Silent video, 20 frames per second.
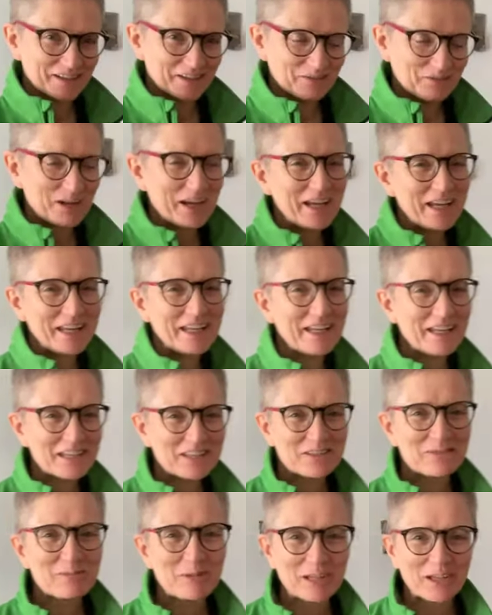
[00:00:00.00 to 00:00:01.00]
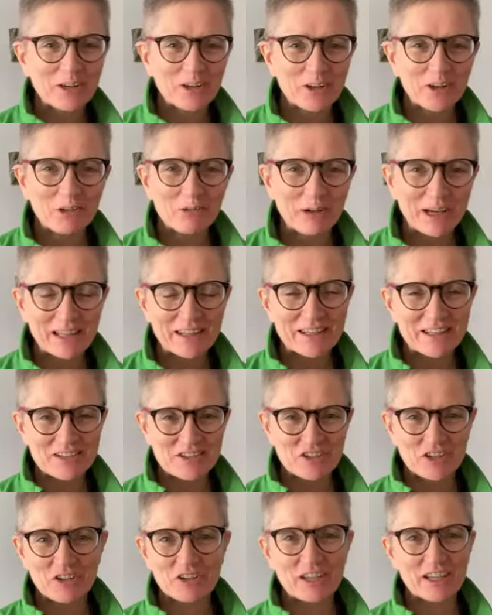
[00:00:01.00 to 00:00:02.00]
We need to be on our wellness
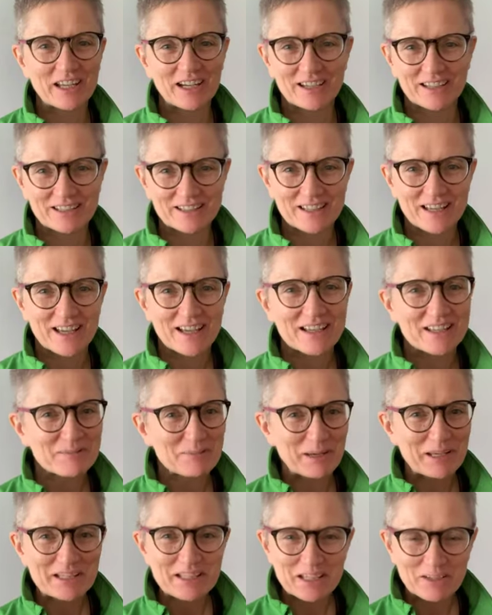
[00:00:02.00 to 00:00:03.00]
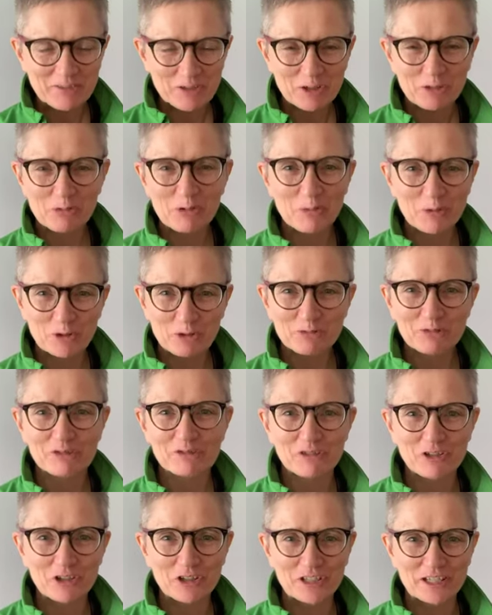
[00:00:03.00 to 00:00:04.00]
journey, guys, especially if you're a woman over
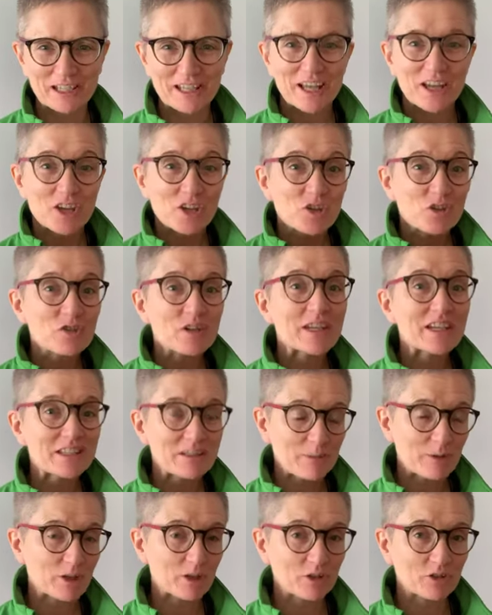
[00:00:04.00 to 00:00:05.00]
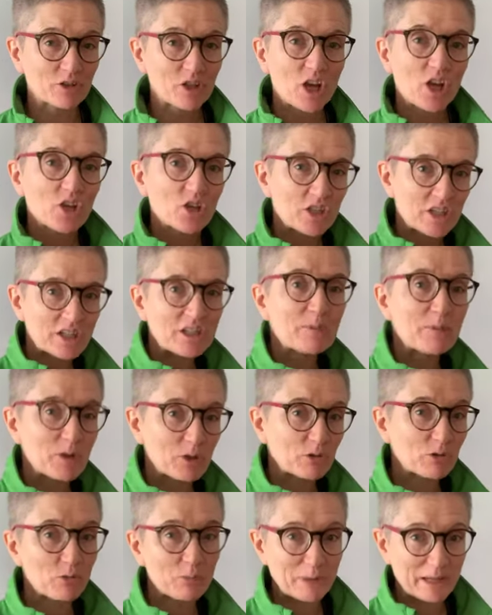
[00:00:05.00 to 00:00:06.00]
40. You need to be on, you need to be
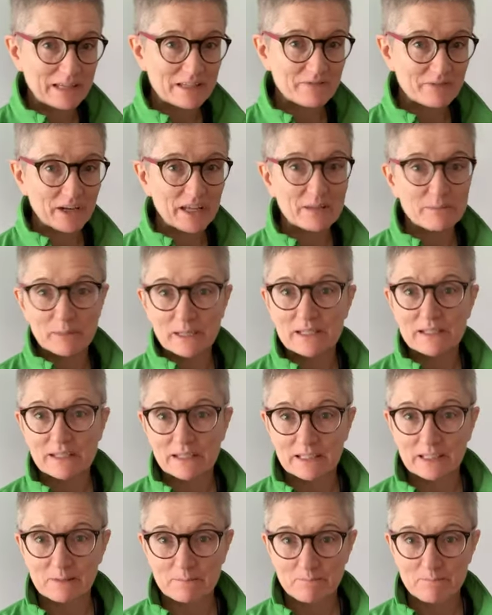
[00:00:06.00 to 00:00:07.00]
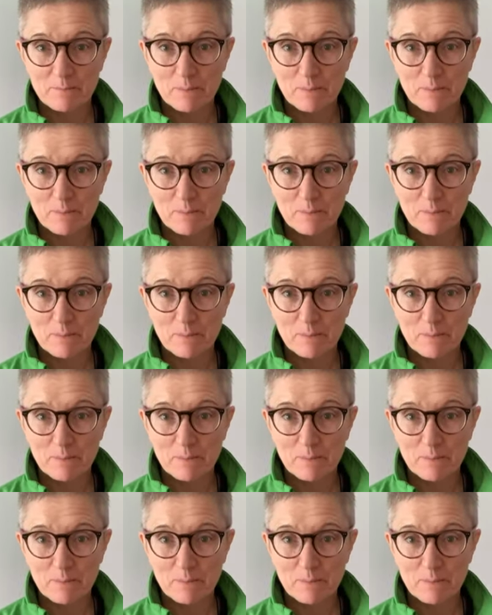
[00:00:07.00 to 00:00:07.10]
your own best friend, basically.